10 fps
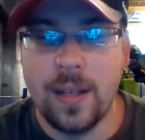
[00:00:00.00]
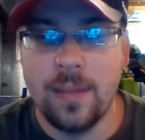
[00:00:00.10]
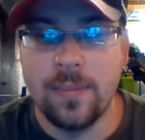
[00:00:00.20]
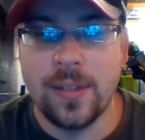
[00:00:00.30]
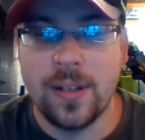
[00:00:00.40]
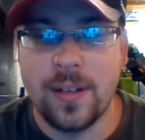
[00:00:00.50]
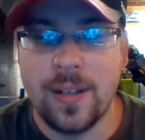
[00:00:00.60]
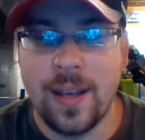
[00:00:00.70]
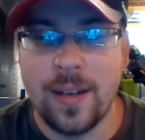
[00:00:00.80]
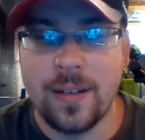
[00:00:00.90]
Star
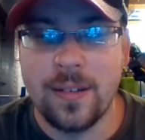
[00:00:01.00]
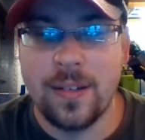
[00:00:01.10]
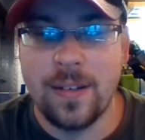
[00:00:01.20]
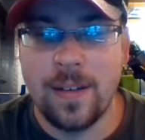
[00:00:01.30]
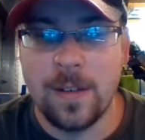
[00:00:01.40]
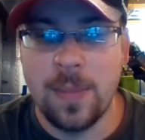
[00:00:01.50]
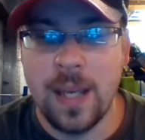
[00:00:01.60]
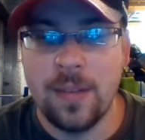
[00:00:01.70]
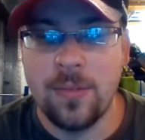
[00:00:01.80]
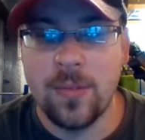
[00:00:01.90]
Tagger you have to pay
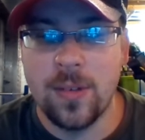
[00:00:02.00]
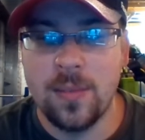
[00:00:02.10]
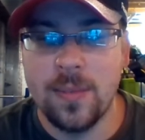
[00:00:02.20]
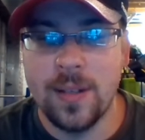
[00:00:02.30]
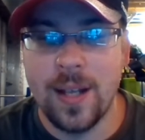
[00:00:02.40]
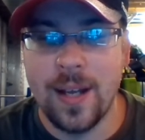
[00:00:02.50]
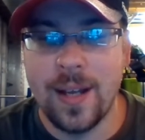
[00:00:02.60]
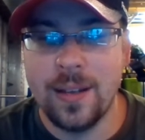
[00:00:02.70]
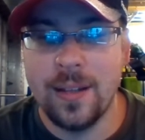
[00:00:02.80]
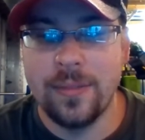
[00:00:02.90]
for, but I
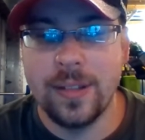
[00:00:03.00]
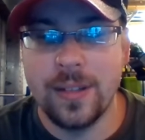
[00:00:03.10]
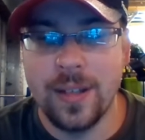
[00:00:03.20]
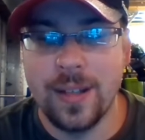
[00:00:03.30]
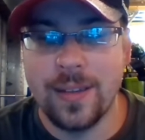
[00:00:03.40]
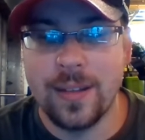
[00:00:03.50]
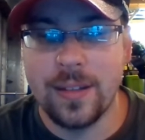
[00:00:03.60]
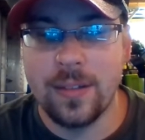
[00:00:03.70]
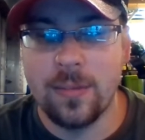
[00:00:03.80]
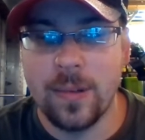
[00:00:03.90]
love it. I think it's
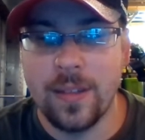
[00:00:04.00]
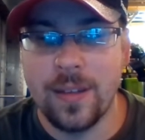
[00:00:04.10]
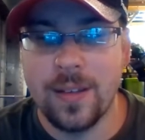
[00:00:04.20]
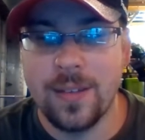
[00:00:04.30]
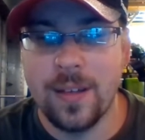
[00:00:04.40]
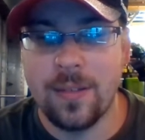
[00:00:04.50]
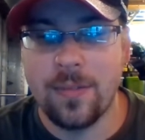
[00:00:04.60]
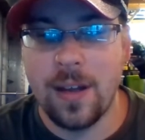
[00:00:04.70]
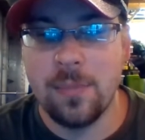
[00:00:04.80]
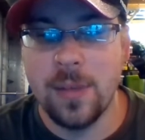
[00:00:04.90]
worth it. It's like
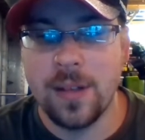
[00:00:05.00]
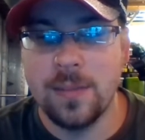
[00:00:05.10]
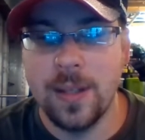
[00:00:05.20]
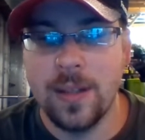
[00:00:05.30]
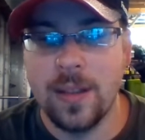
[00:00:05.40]
$5 a month,